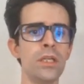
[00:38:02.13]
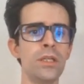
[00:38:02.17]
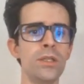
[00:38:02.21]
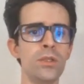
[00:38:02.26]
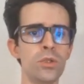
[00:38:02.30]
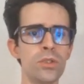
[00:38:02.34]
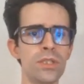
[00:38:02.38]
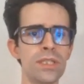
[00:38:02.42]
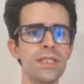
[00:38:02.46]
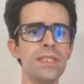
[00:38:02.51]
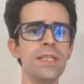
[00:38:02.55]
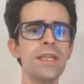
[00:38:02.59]

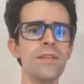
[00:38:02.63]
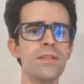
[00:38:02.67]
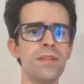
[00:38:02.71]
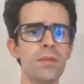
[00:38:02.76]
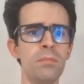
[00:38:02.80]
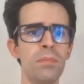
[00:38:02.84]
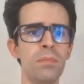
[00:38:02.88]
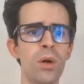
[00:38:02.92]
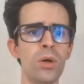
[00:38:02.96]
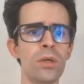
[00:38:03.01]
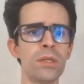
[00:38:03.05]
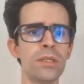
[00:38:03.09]
you'll see
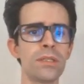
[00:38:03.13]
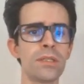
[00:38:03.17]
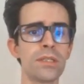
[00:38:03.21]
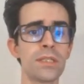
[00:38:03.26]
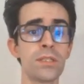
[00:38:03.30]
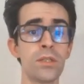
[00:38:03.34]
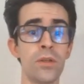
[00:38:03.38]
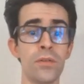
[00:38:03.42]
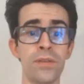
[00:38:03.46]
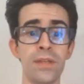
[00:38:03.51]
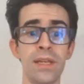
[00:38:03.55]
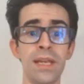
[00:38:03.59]
the
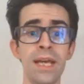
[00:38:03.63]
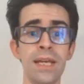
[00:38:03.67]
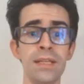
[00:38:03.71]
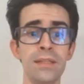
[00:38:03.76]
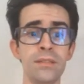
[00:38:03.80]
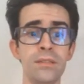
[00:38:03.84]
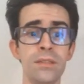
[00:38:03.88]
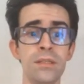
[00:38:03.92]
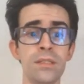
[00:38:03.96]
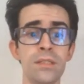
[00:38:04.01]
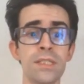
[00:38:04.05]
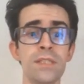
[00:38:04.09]
borders of the
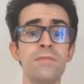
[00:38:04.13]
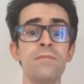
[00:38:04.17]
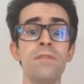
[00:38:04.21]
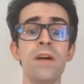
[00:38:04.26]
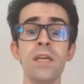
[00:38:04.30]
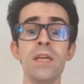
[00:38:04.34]
letters